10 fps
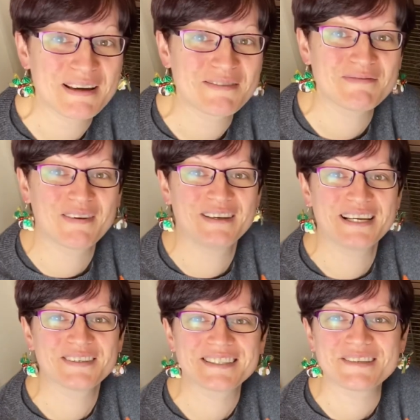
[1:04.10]
from my
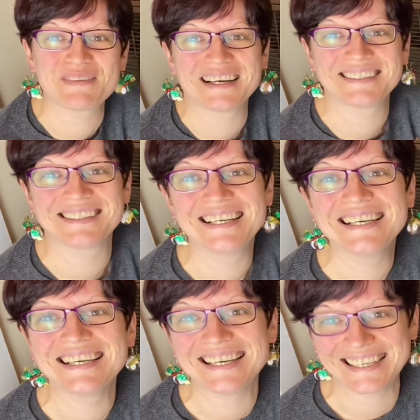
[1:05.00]
videos in the past,
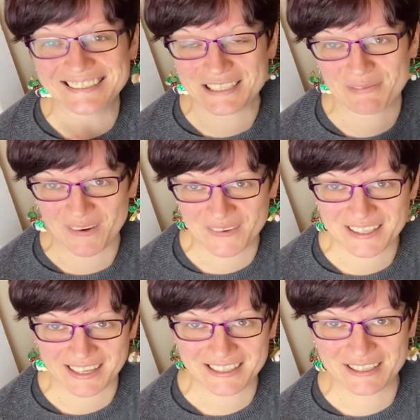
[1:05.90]
is about
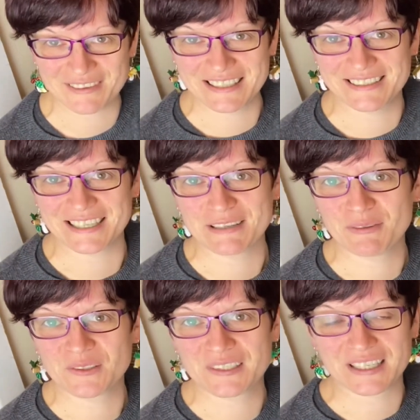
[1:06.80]
giving these
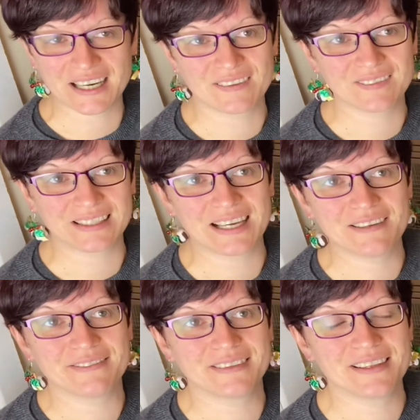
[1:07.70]
animals the kind of
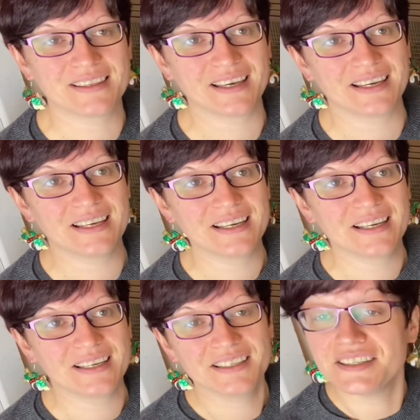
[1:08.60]
life that they
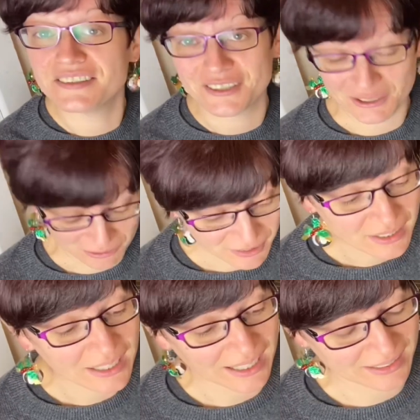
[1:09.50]
deserve,
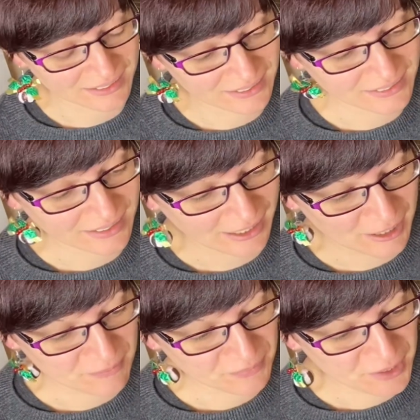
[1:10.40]
and
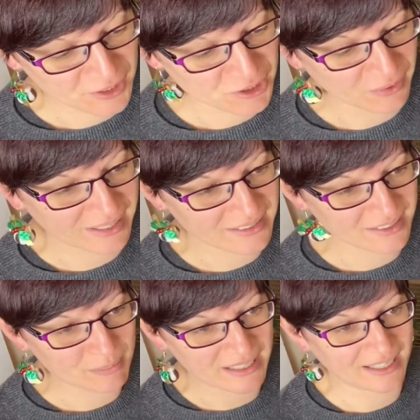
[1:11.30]
trying to
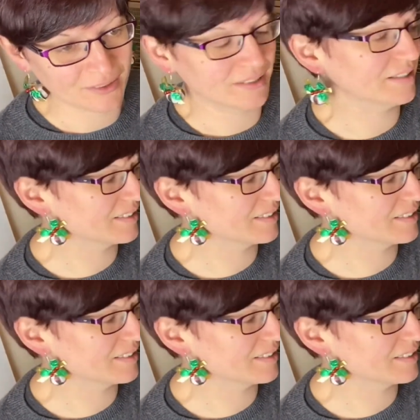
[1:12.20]
pick out things.